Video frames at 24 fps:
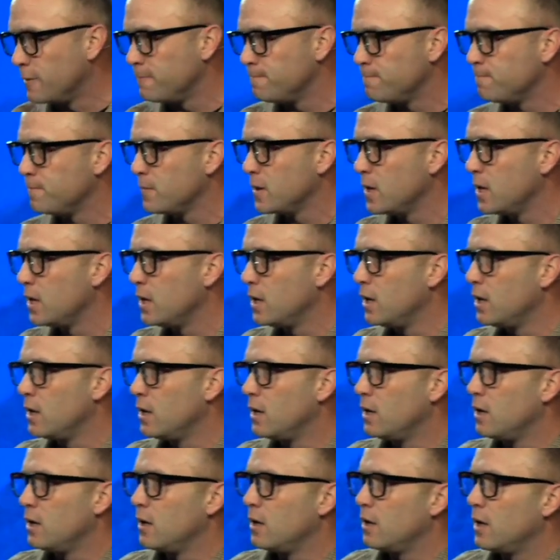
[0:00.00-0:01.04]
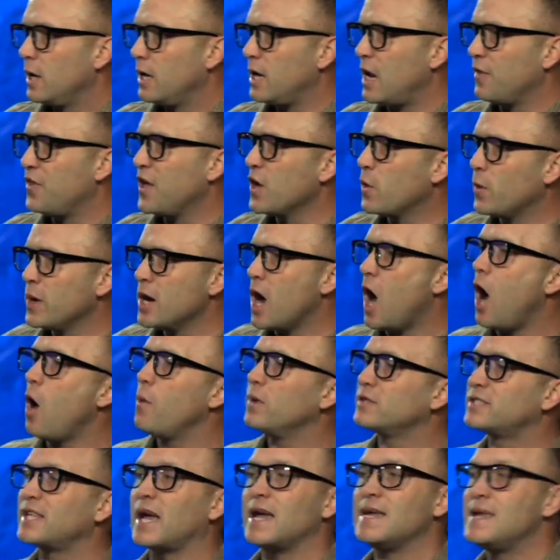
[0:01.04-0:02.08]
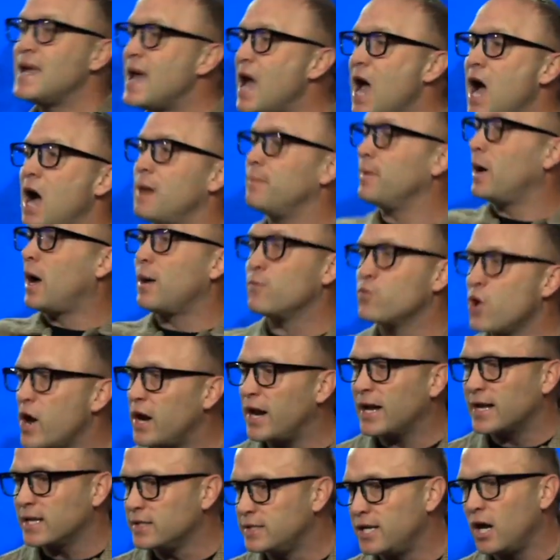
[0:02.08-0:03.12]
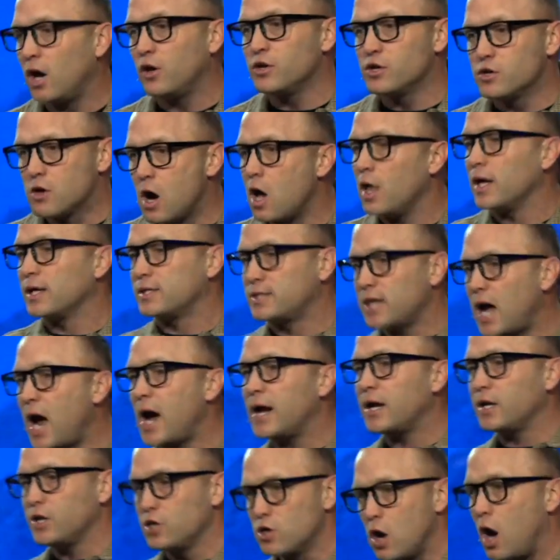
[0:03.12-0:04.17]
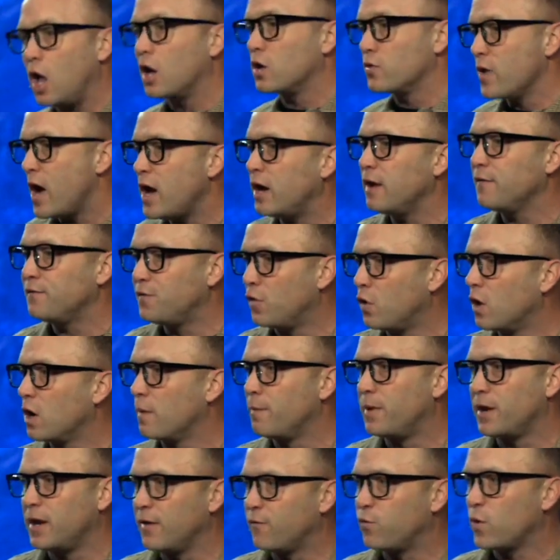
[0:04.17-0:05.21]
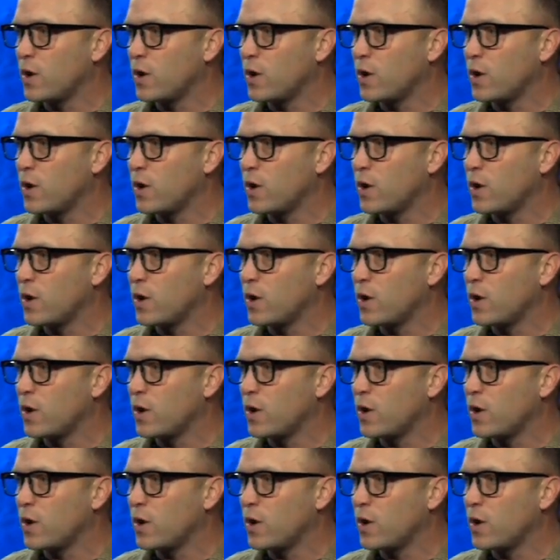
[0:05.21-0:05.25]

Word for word: it? And I think we all would say, yeah, I'm ready. I can tell you're all excited. You're all ready for it. But